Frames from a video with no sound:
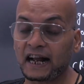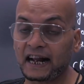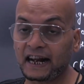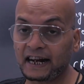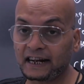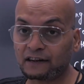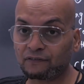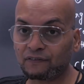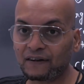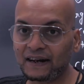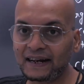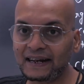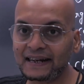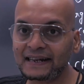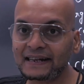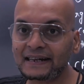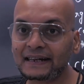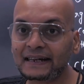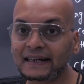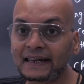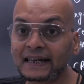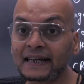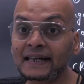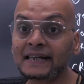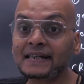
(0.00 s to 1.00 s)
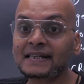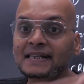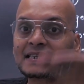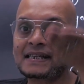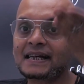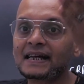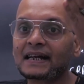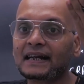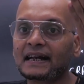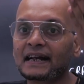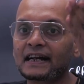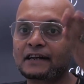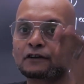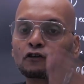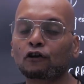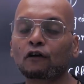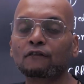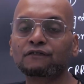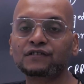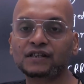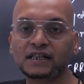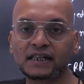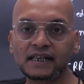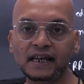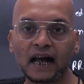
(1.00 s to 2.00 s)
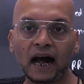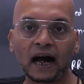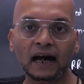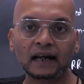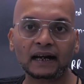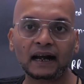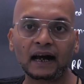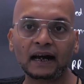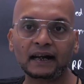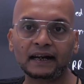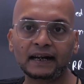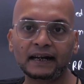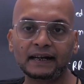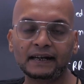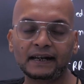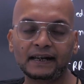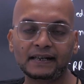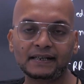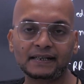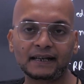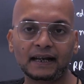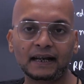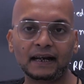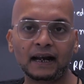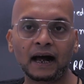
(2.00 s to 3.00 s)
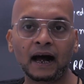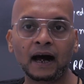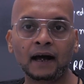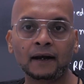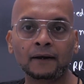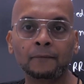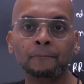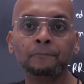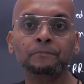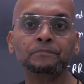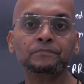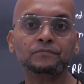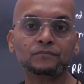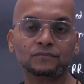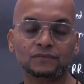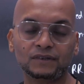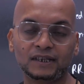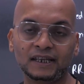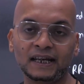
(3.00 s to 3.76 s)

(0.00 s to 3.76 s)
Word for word: It will increase the rate of CRR and SLR.